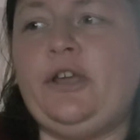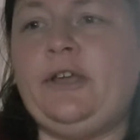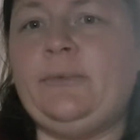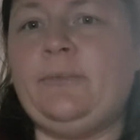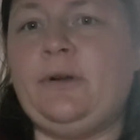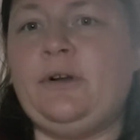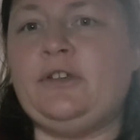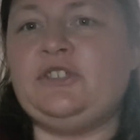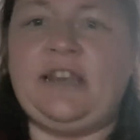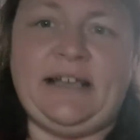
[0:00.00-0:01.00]
it
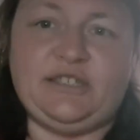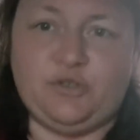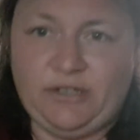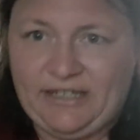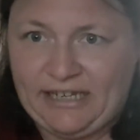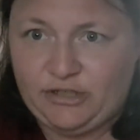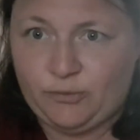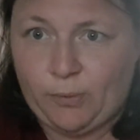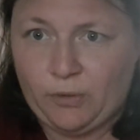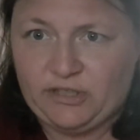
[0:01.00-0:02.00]
was an
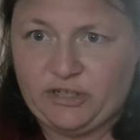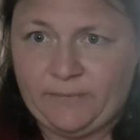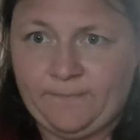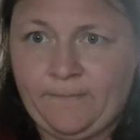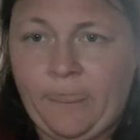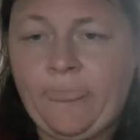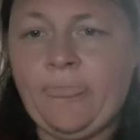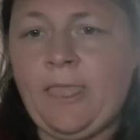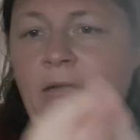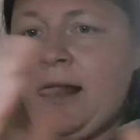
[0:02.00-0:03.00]
accidental poisoning.
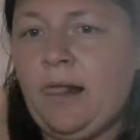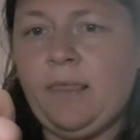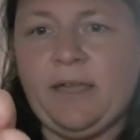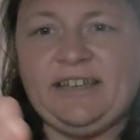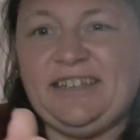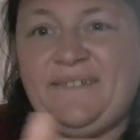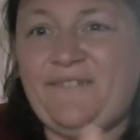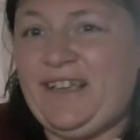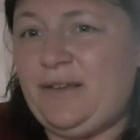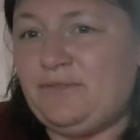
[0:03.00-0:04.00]
They didn't
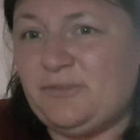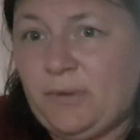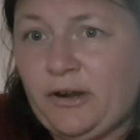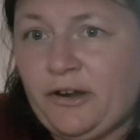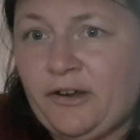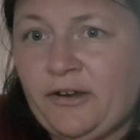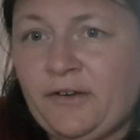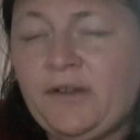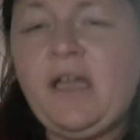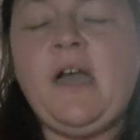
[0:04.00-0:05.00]
think it was
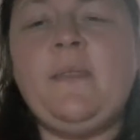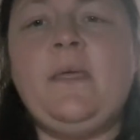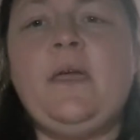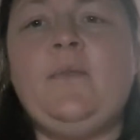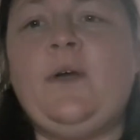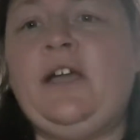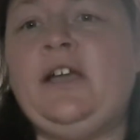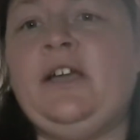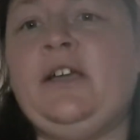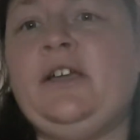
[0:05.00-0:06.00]
murder.
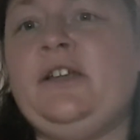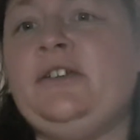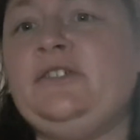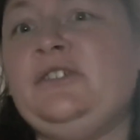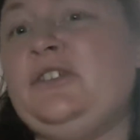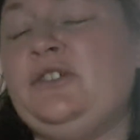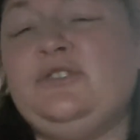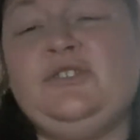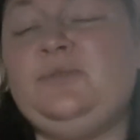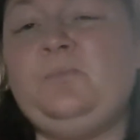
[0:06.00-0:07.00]
They,
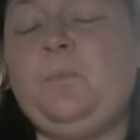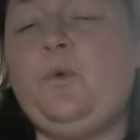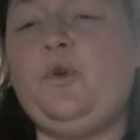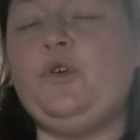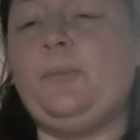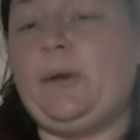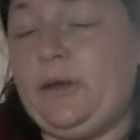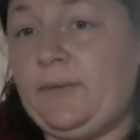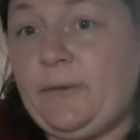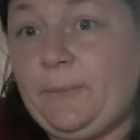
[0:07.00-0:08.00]
couldn't
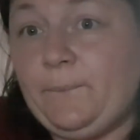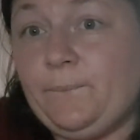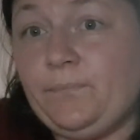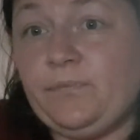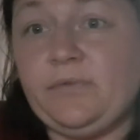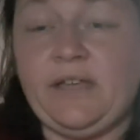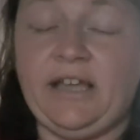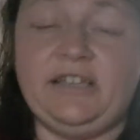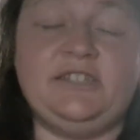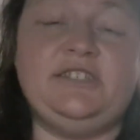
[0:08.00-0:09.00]
believe it.
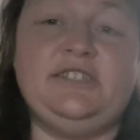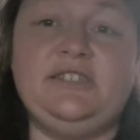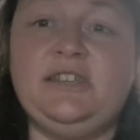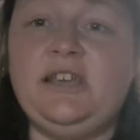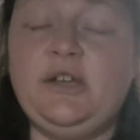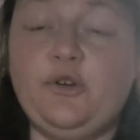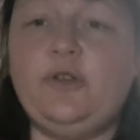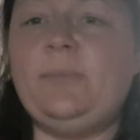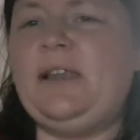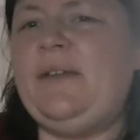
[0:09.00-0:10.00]
They
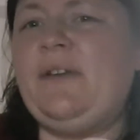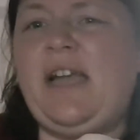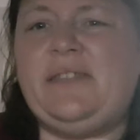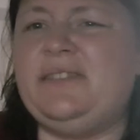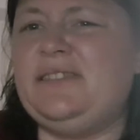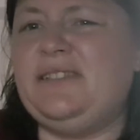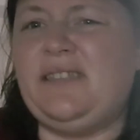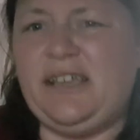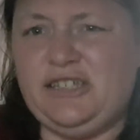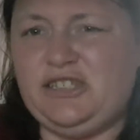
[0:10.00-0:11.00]
couldn't believe it, and
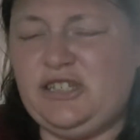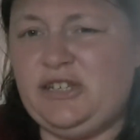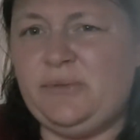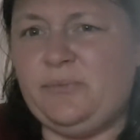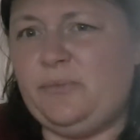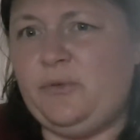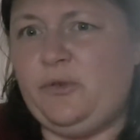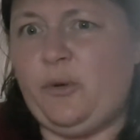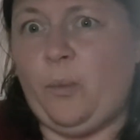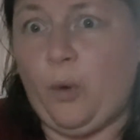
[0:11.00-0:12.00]
they didn't
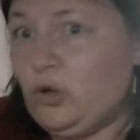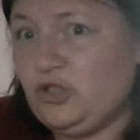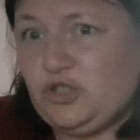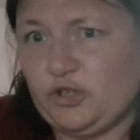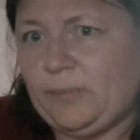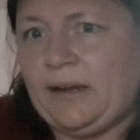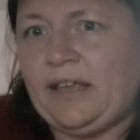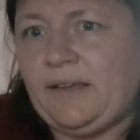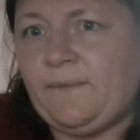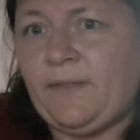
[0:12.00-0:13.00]
want to
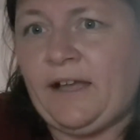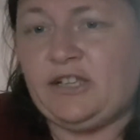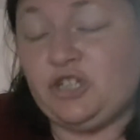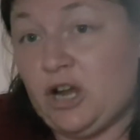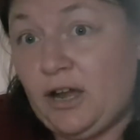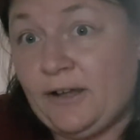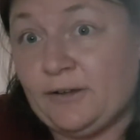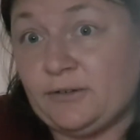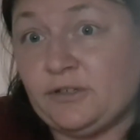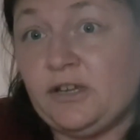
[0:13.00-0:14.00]
believe that a
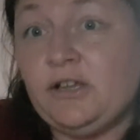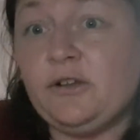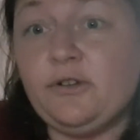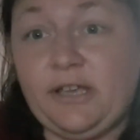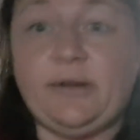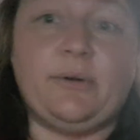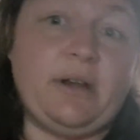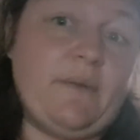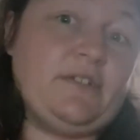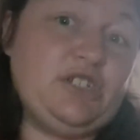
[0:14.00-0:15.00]
child could kill
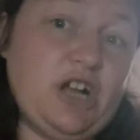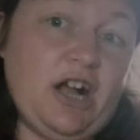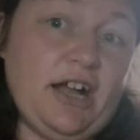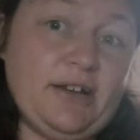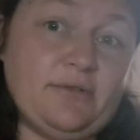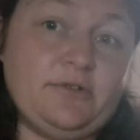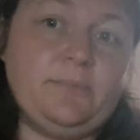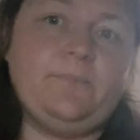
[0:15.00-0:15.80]
another child.